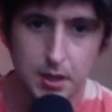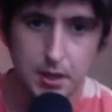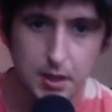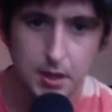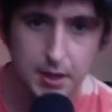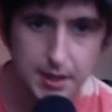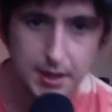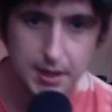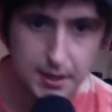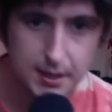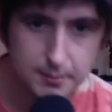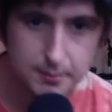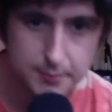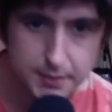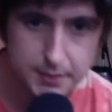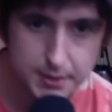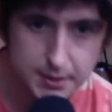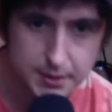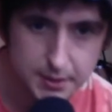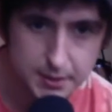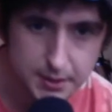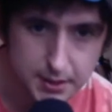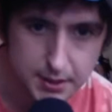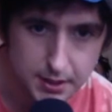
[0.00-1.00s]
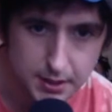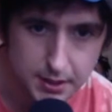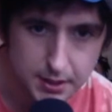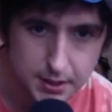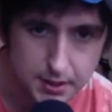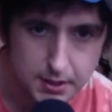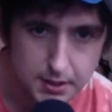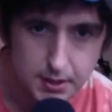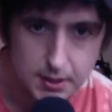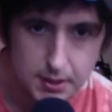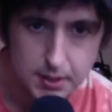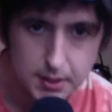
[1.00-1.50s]
can be a
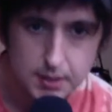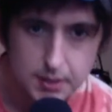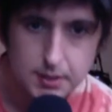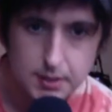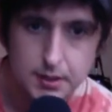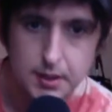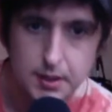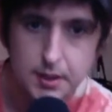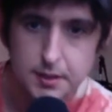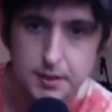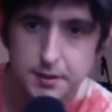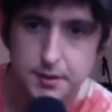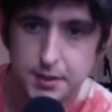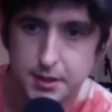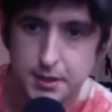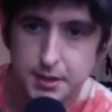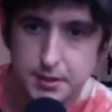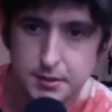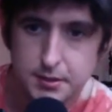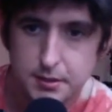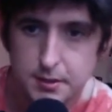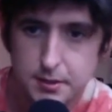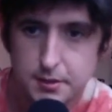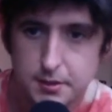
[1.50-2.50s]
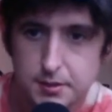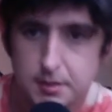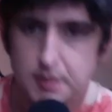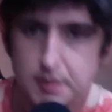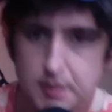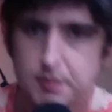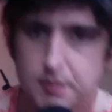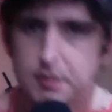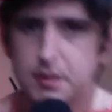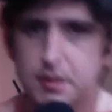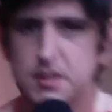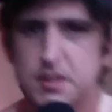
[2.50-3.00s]
thing." So I
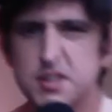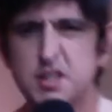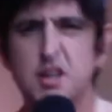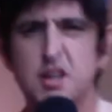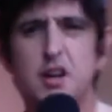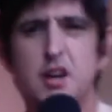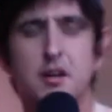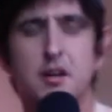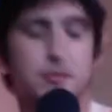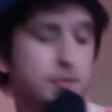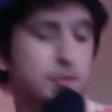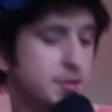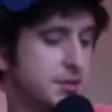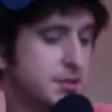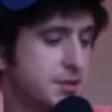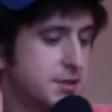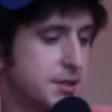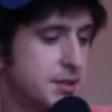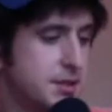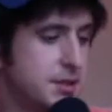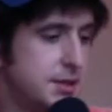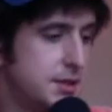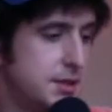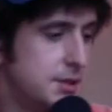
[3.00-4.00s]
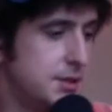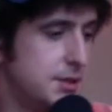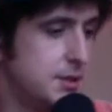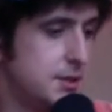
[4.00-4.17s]
thought I'd start off with a silly